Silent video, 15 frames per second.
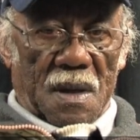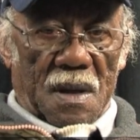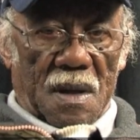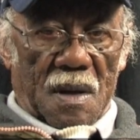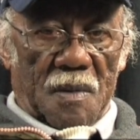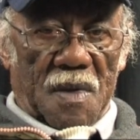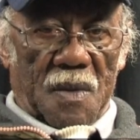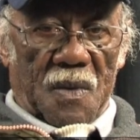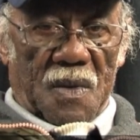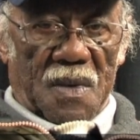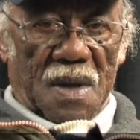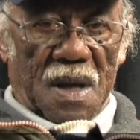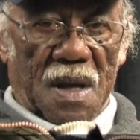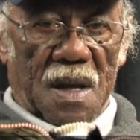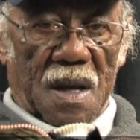I remember when
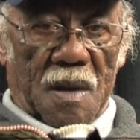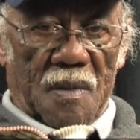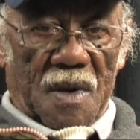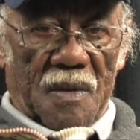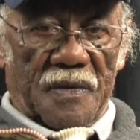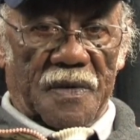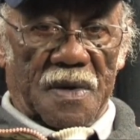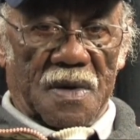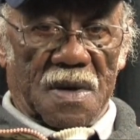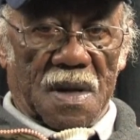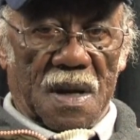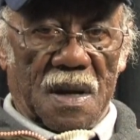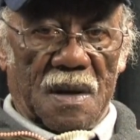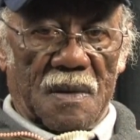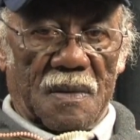they came in, first
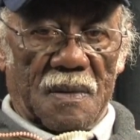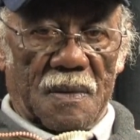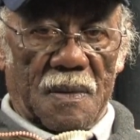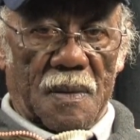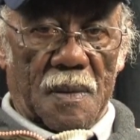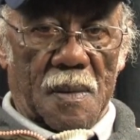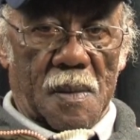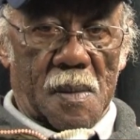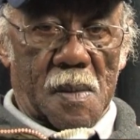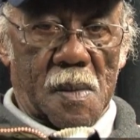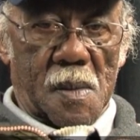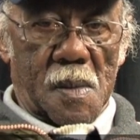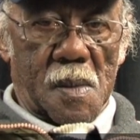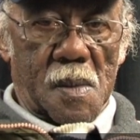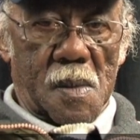cavalry.
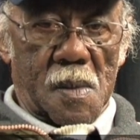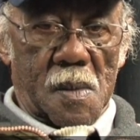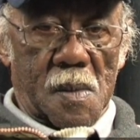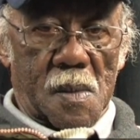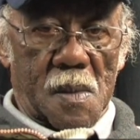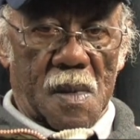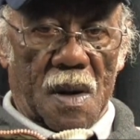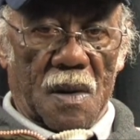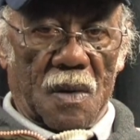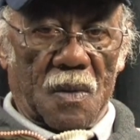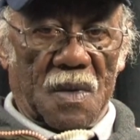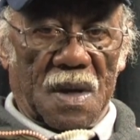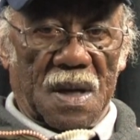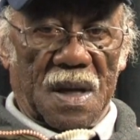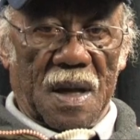I don't
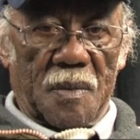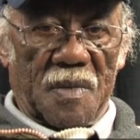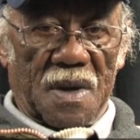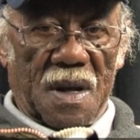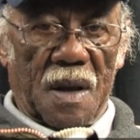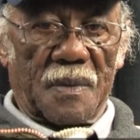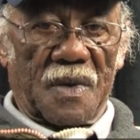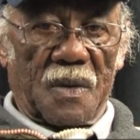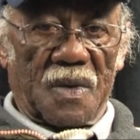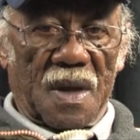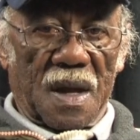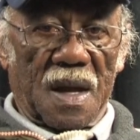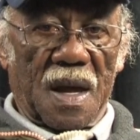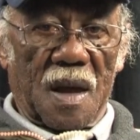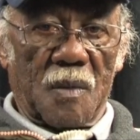know what date, but I know they
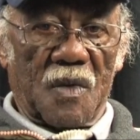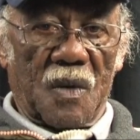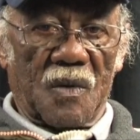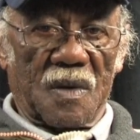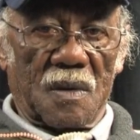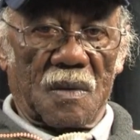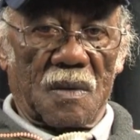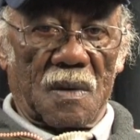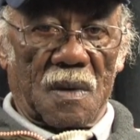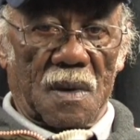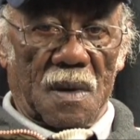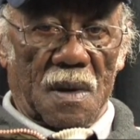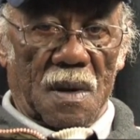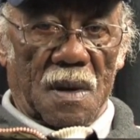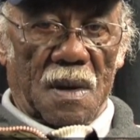came over
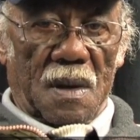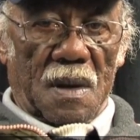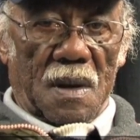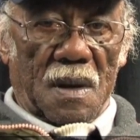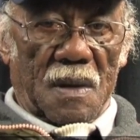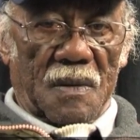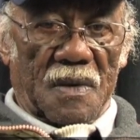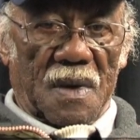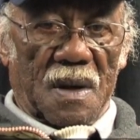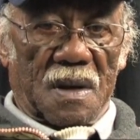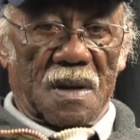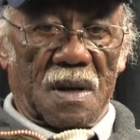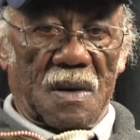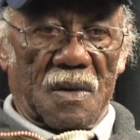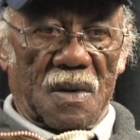with
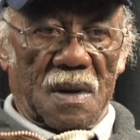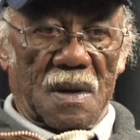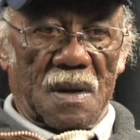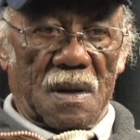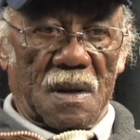artillery.